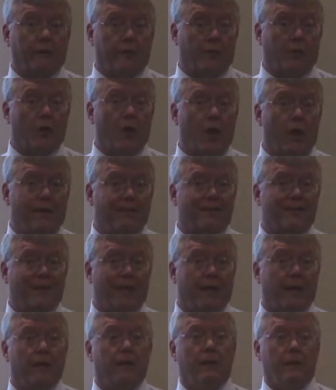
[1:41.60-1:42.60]
the law is
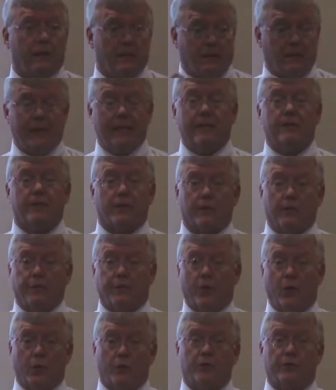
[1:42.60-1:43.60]
saying these are the
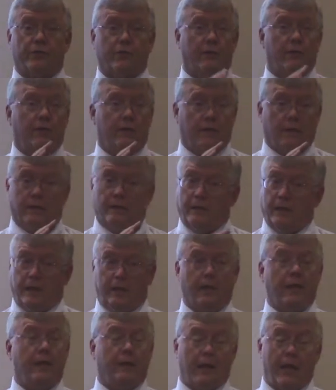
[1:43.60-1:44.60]
folks in
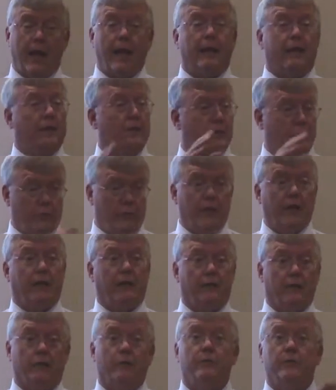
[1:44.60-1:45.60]
Indiana who need
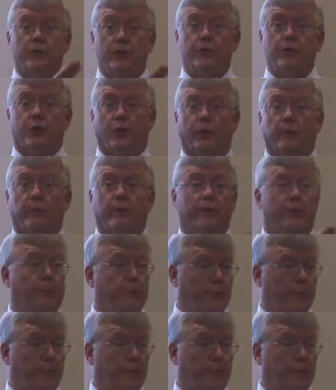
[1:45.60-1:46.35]
to determine the